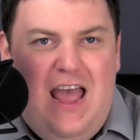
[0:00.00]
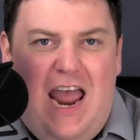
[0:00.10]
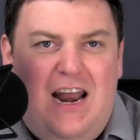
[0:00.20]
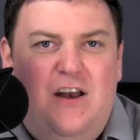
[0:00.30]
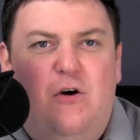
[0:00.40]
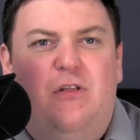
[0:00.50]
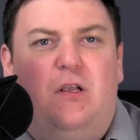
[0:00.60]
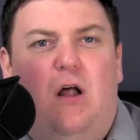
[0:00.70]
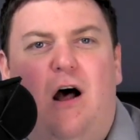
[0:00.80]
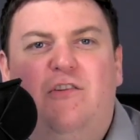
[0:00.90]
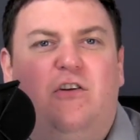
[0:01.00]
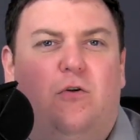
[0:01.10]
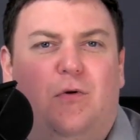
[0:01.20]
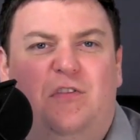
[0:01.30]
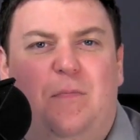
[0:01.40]
And I know the
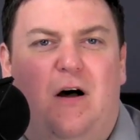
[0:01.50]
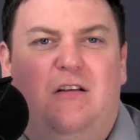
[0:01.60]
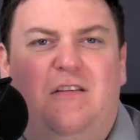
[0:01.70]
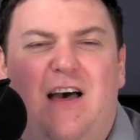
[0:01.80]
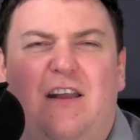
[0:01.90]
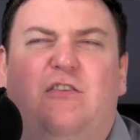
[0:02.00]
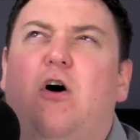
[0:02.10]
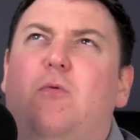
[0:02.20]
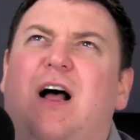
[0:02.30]
logical response to that is, oh,